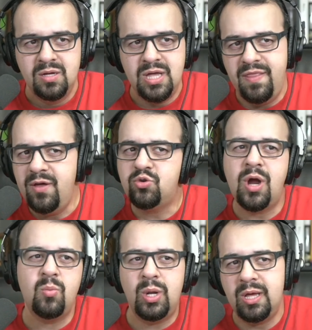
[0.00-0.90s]
And then
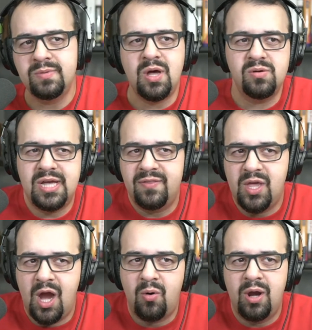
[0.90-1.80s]
Trent Williams goes out
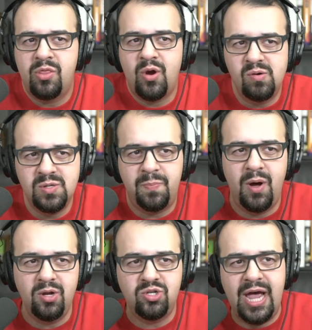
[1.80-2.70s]
there and throws a
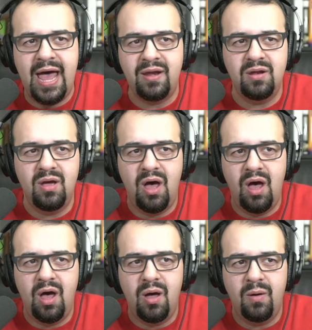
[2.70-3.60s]
punch at
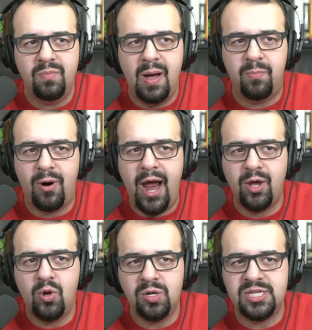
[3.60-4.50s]
a
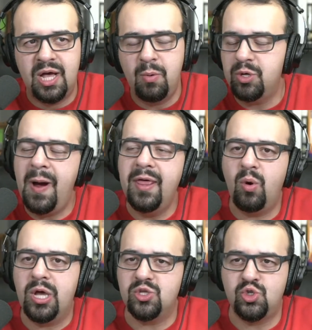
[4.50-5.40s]
Brian Cook's helmet, which, by
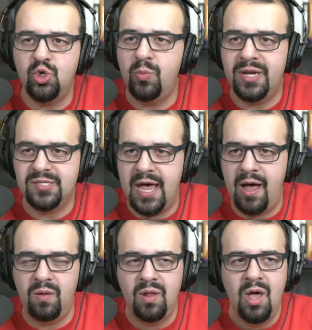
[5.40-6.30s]
the way, is stupid as
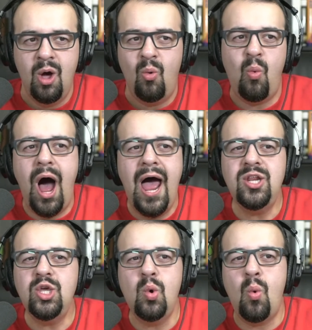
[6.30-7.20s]
hell. Why
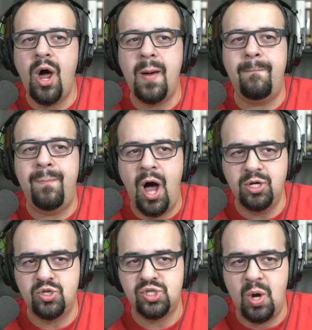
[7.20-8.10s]
do you want to
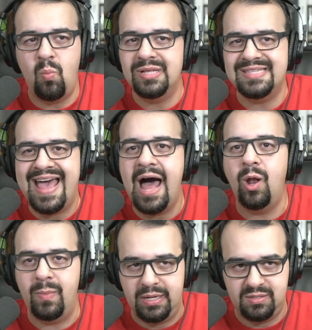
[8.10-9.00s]
punch someone's
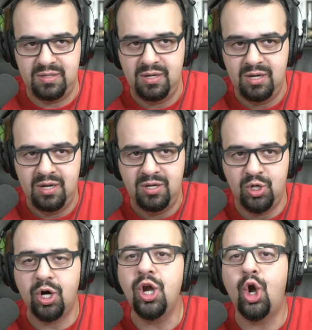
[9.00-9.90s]
helmet?
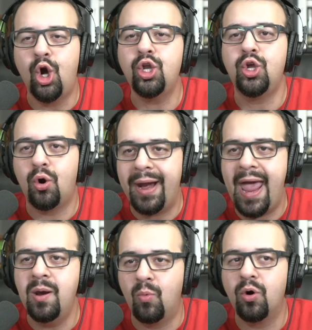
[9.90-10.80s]
You're going to hurt your
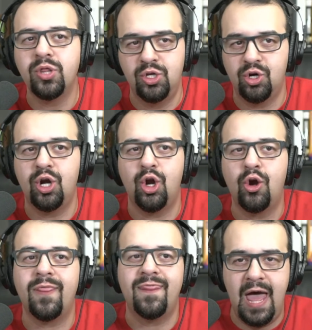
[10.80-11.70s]
hand more than you're going to
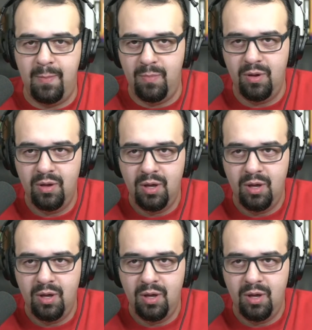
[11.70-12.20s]
hurt them.